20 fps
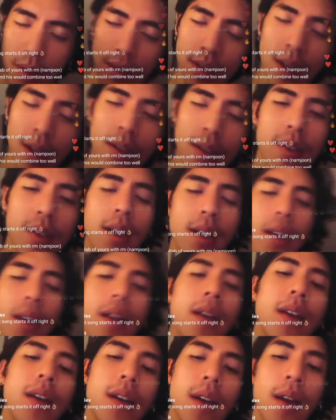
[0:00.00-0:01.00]
the sounds that I
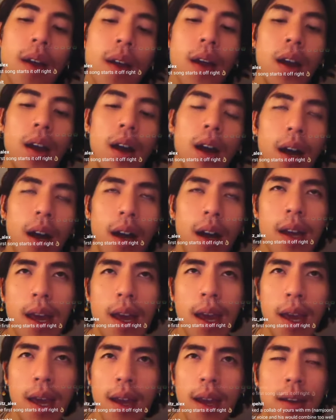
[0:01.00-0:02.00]
hear,
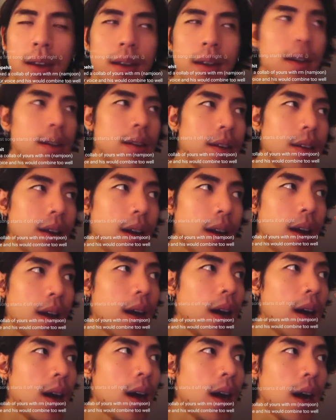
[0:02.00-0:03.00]
and
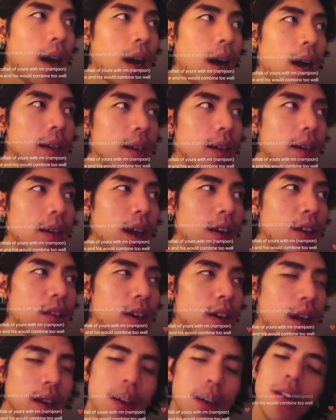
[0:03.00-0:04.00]

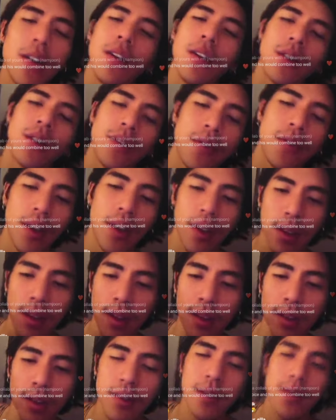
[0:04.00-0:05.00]
I hear a lot of other
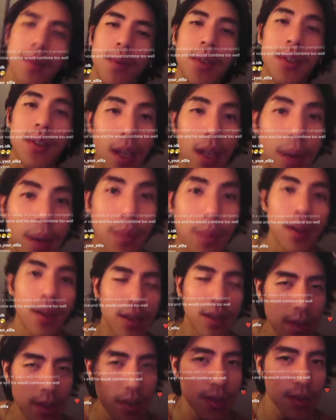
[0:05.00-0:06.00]
things. I'm not saying I'm
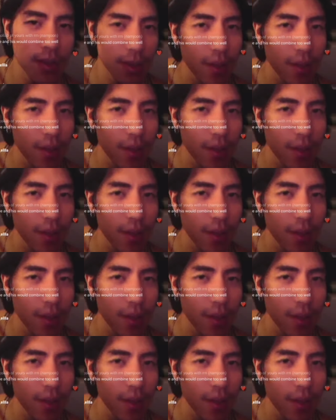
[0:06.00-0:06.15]
like